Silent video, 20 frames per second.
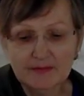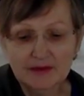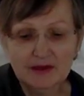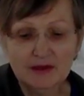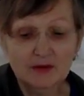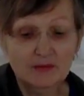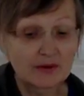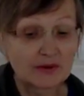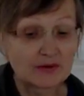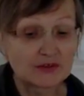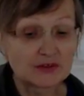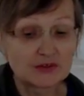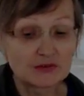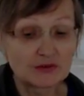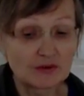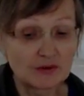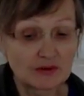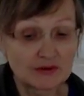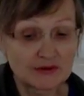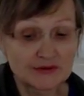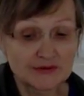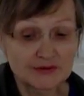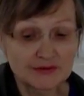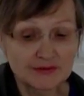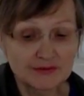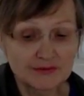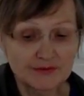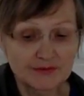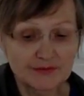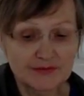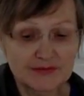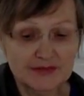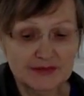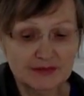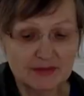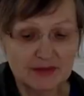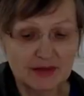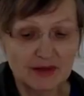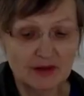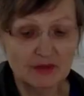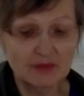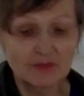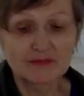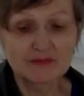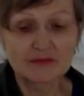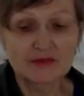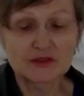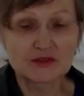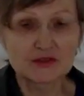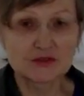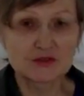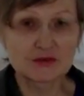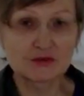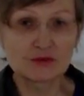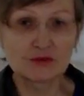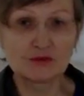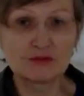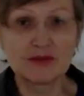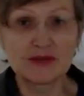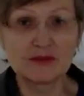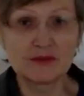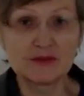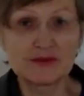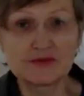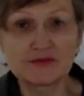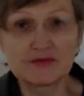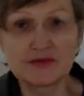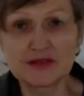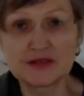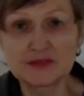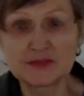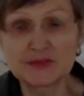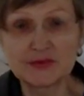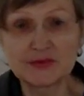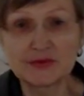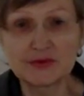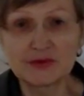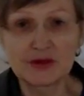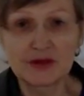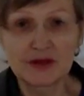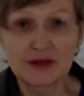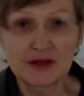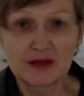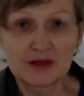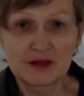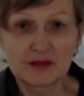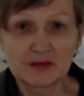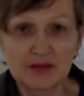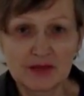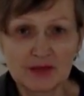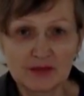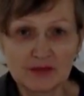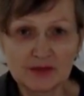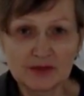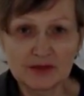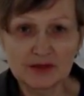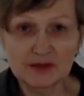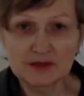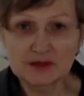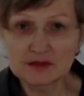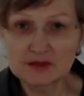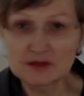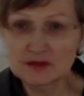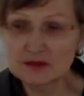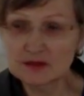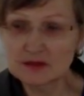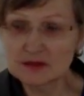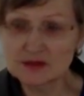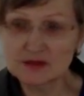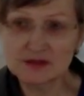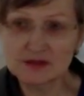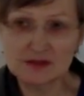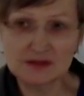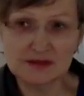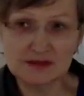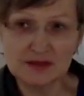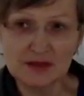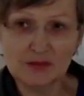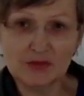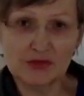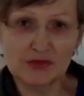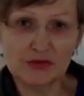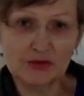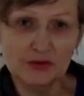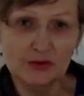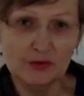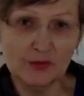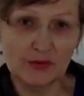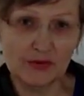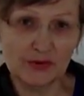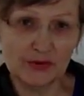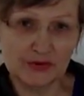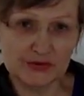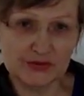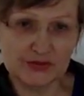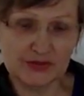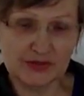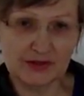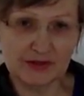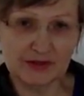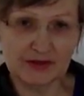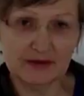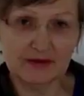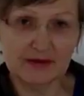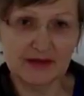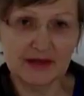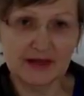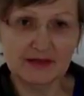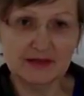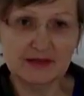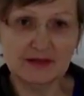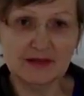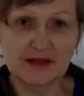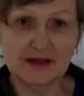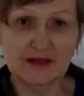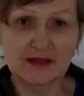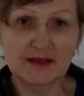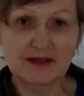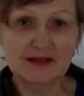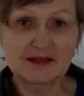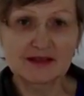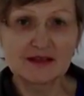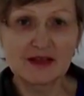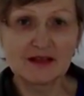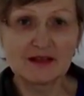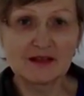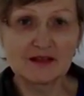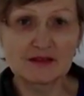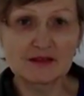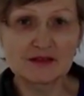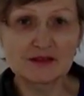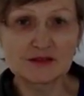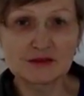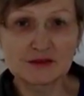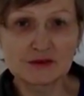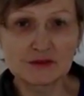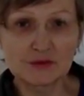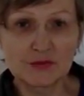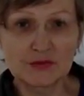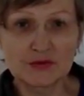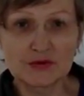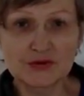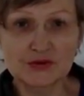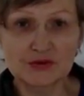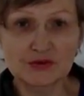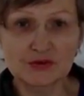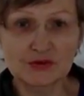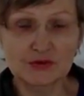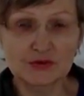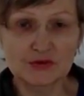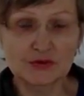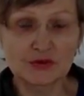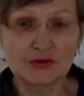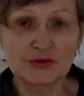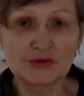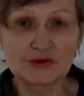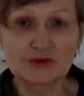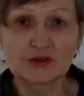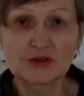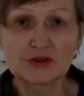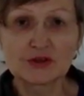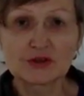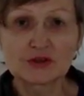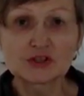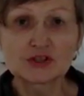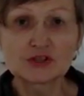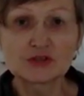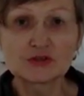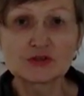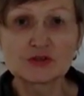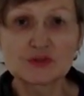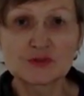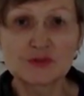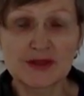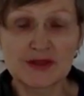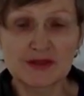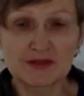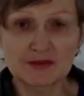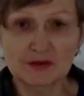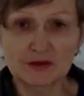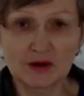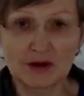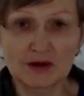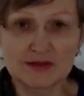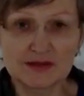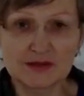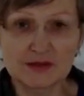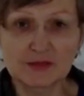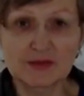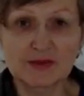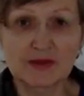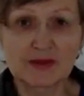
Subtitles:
about you also, somehow, through maybe Facebook, maybe some third person, right? Like telling the third person who's going, she'll spread the gossip.